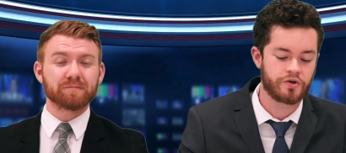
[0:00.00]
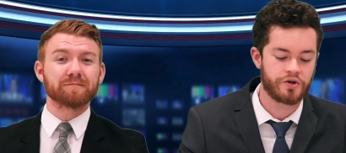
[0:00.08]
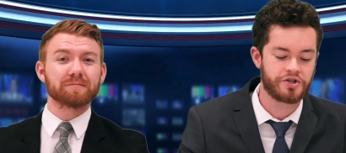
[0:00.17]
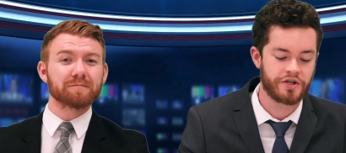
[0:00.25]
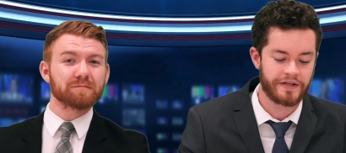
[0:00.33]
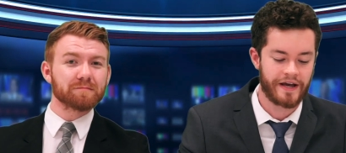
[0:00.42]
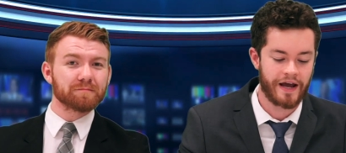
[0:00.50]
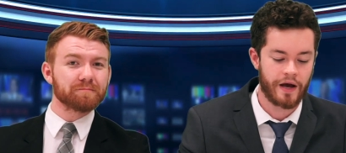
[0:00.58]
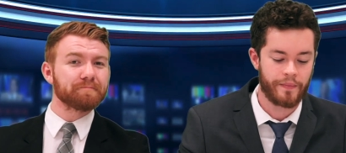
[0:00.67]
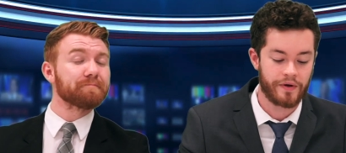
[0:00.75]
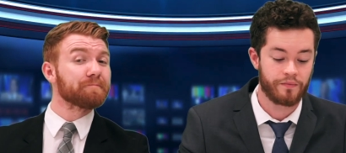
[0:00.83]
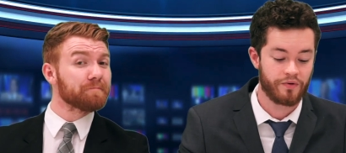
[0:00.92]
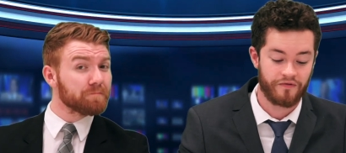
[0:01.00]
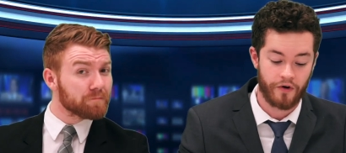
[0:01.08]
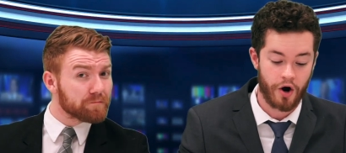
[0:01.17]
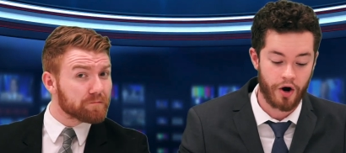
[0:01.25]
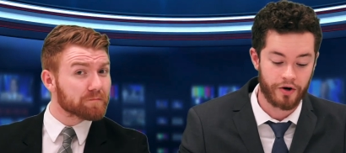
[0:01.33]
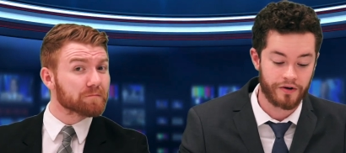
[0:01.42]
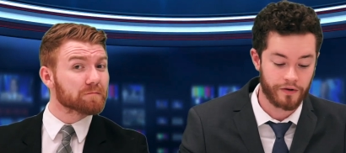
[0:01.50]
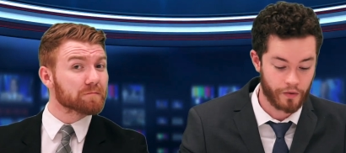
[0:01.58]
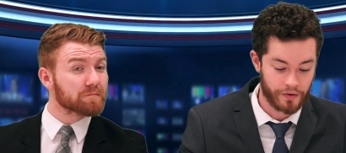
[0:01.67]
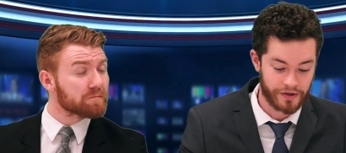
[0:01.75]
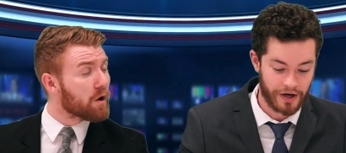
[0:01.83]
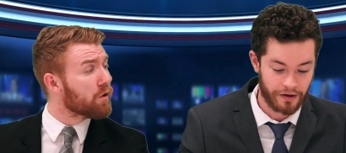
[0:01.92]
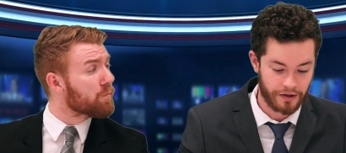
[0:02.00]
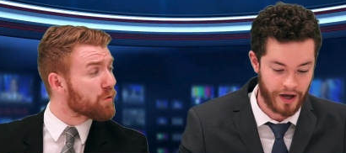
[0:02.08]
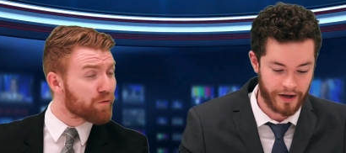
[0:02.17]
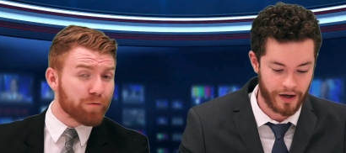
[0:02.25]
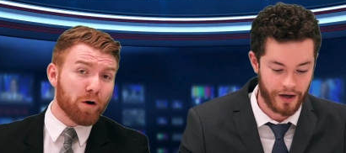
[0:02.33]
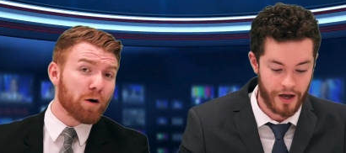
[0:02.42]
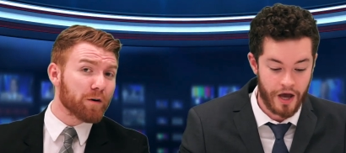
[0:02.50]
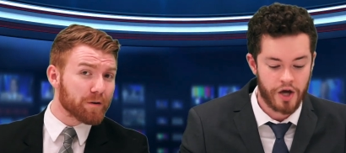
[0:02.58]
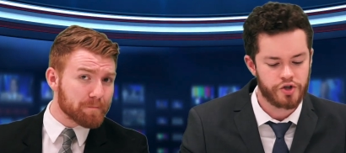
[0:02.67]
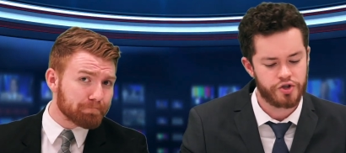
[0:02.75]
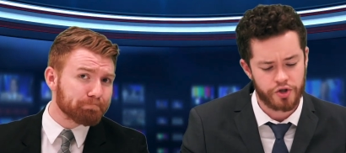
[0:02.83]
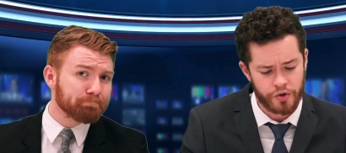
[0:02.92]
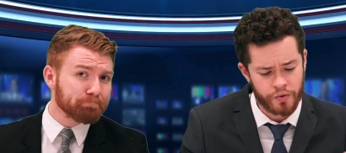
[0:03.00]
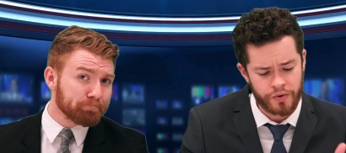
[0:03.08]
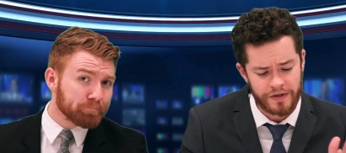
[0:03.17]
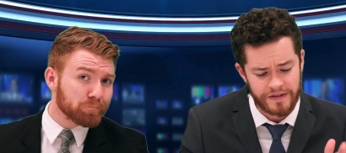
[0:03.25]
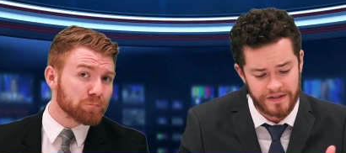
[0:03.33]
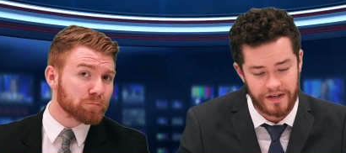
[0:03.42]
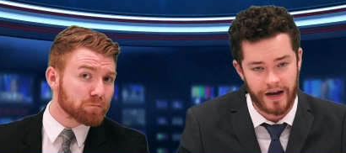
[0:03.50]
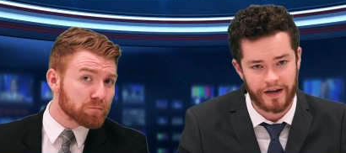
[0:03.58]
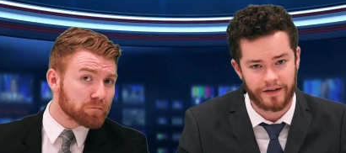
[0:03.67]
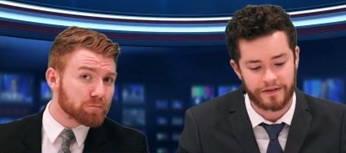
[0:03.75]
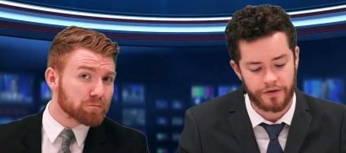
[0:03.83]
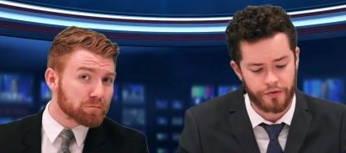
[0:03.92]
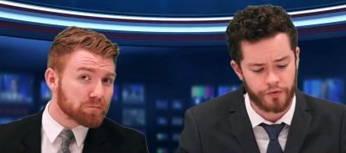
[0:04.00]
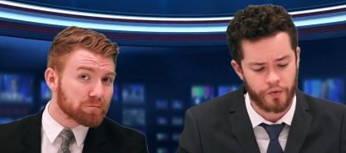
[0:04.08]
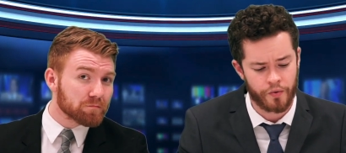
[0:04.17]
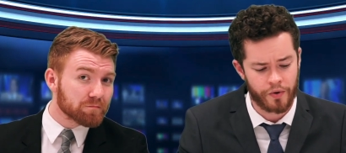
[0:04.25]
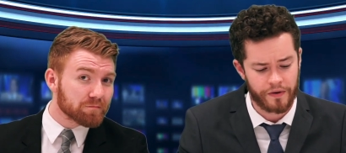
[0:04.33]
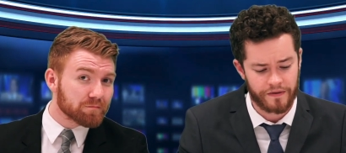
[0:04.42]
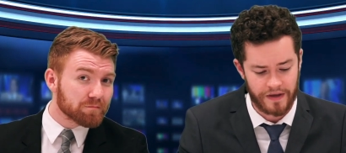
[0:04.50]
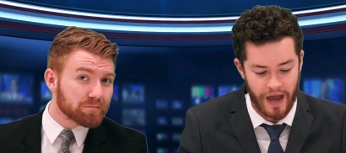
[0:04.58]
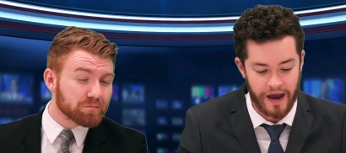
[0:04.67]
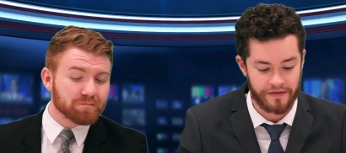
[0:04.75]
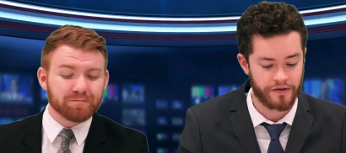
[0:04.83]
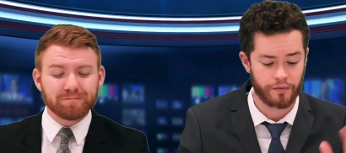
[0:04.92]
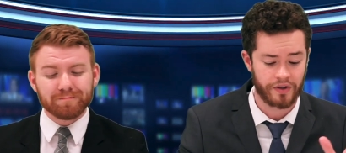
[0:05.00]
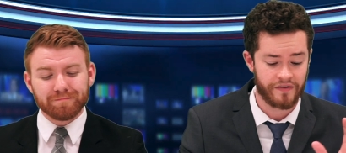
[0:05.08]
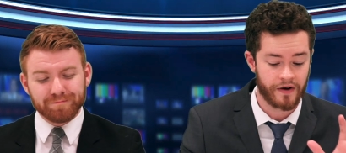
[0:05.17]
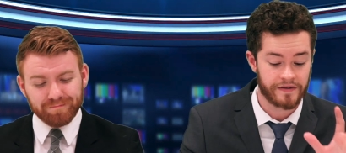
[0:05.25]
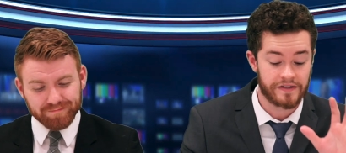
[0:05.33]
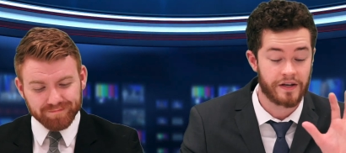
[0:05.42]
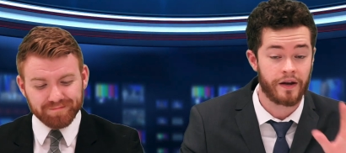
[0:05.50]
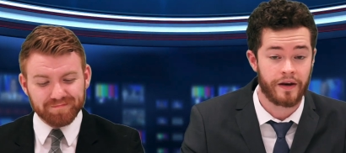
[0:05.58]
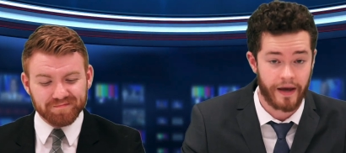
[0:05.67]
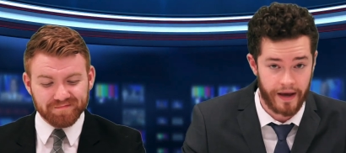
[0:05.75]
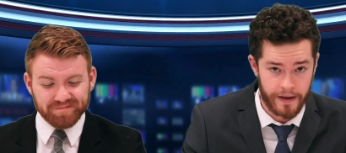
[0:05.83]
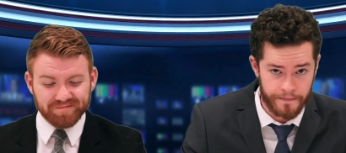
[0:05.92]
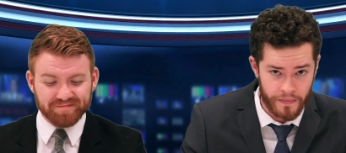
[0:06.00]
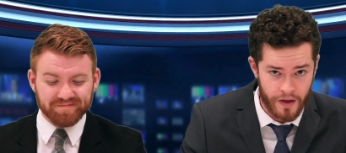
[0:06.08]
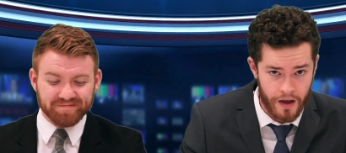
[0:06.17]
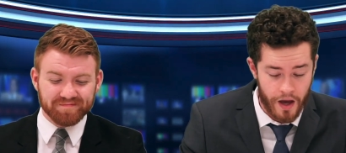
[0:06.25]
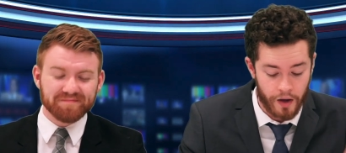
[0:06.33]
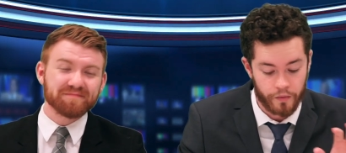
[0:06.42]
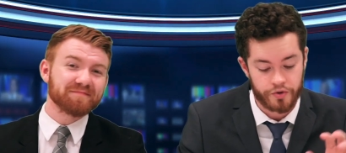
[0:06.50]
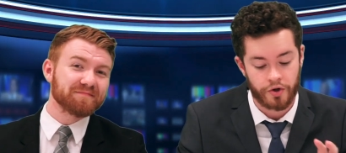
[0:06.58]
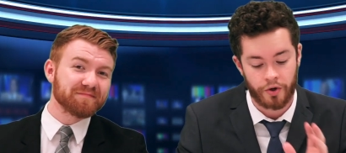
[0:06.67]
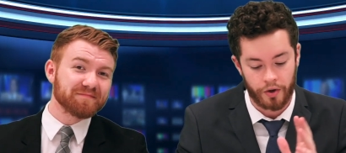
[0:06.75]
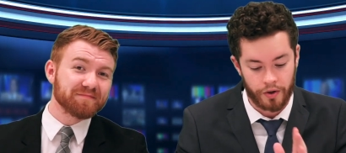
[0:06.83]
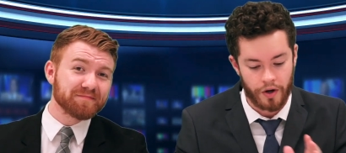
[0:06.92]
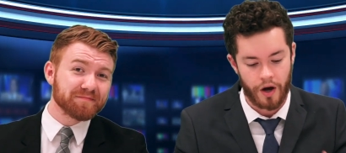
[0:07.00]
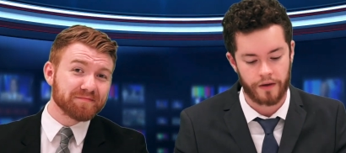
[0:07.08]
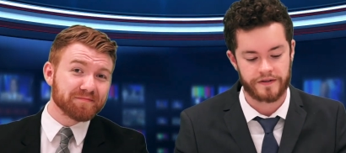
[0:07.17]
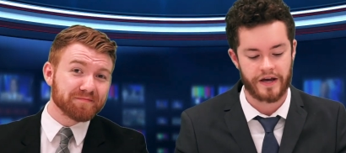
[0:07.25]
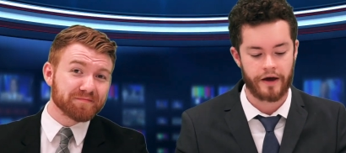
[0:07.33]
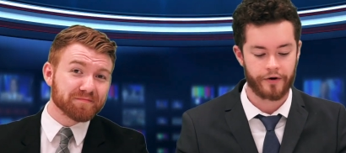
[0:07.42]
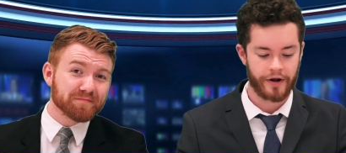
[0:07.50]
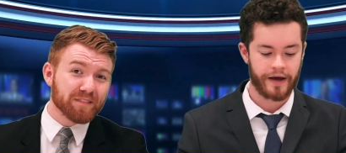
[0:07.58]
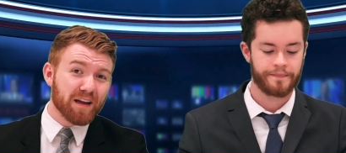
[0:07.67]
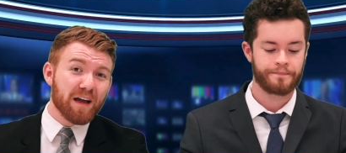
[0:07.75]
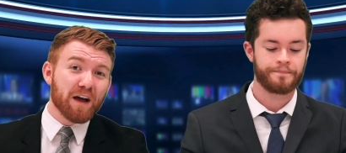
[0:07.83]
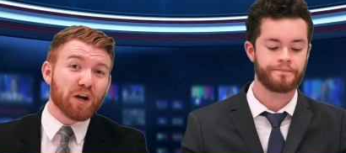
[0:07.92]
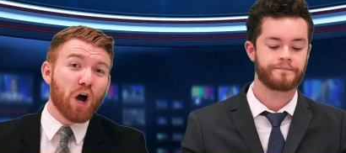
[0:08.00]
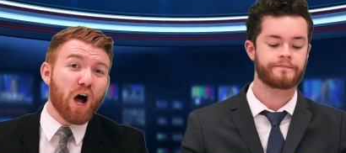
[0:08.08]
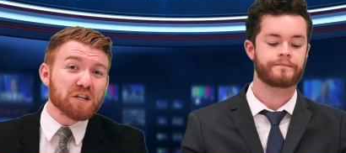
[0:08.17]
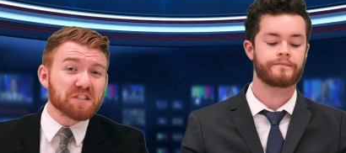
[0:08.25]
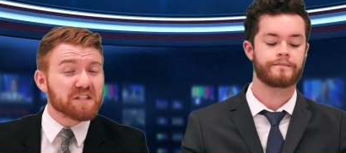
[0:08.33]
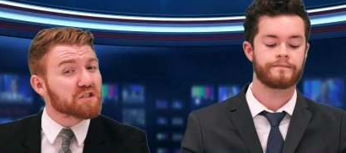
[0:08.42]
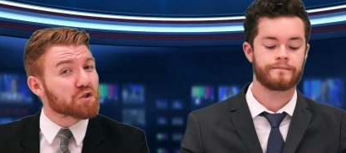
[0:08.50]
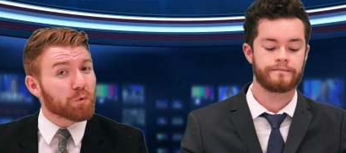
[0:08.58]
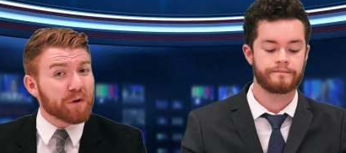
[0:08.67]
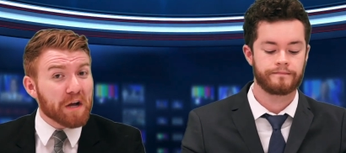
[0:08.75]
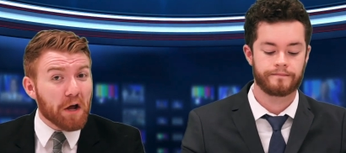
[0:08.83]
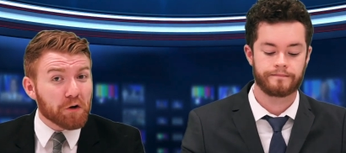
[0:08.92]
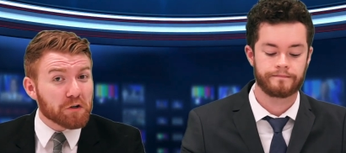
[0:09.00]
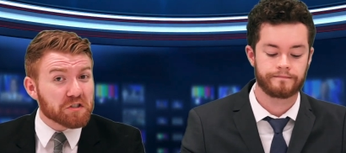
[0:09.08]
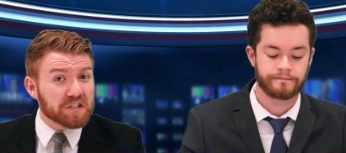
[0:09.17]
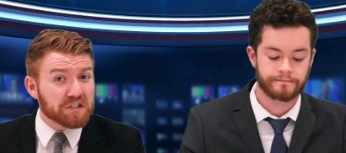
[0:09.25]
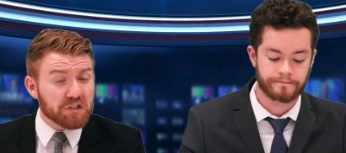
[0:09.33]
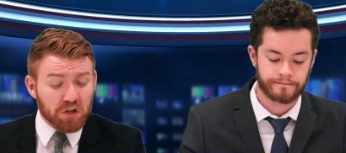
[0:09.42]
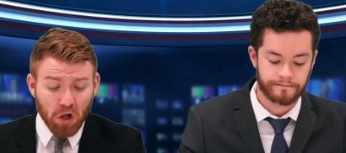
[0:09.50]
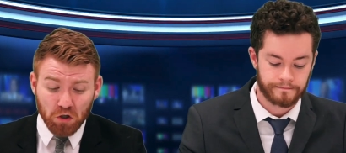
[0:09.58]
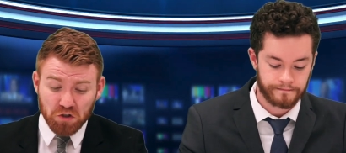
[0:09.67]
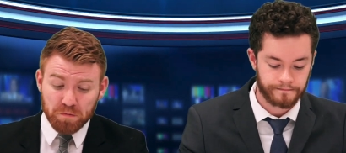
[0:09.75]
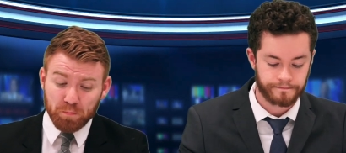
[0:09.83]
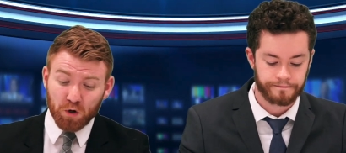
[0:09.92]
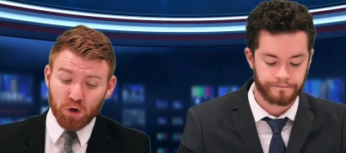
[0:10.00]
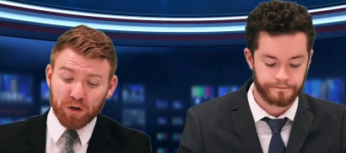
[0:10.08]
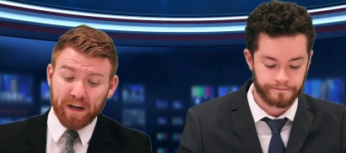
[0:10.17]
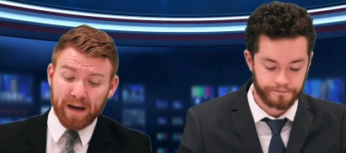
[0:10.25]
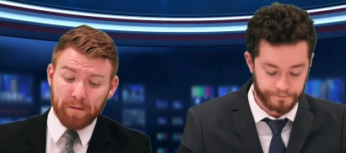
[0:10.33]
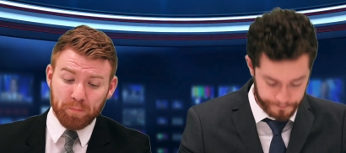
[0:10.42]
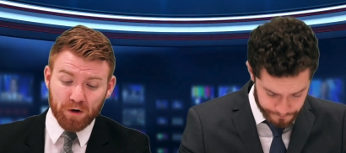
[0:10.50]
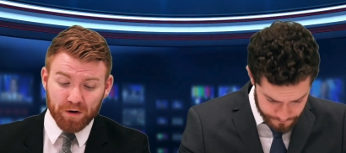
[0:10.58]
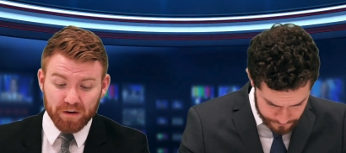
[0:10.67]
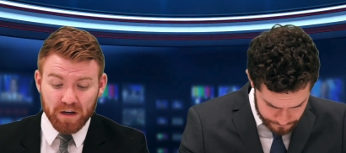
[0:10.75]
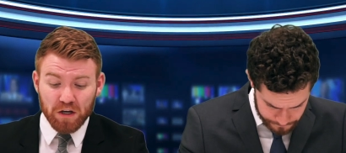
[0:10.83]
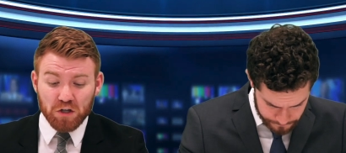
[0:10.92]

Speaker 1: Christian Camp in mm. Brevard, mm. North Carolina, Brevard. Mm-hmm. June 2nd through the 8th. They will leave on
Speaker 2: Sunday and return on Saturday. Cost is $360 per camper.